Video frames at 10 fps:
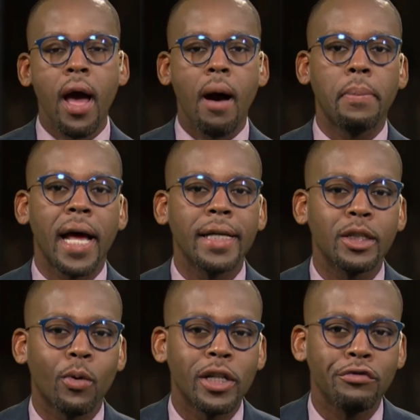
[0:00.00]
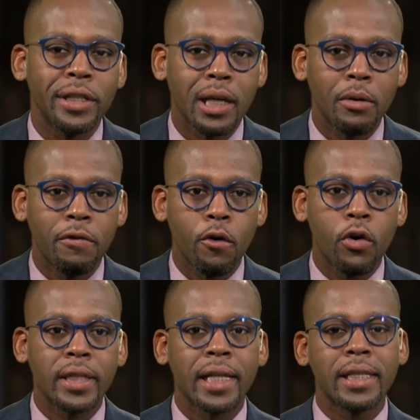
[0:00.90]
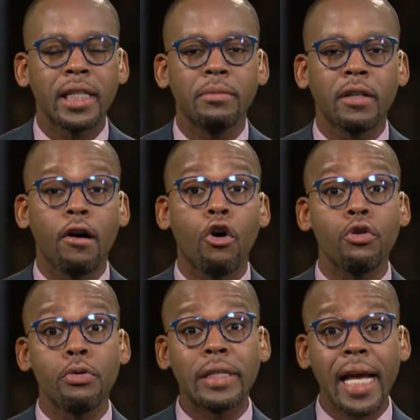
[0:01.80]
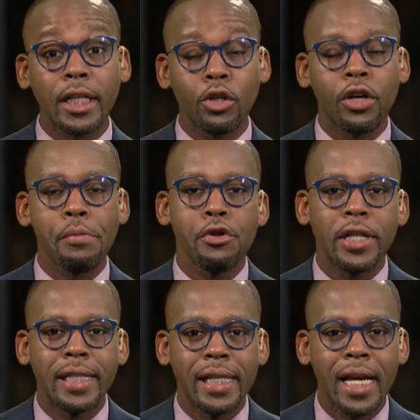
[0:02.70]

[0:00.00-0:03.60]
applies to what is reasonable force and in terms of how you protect your community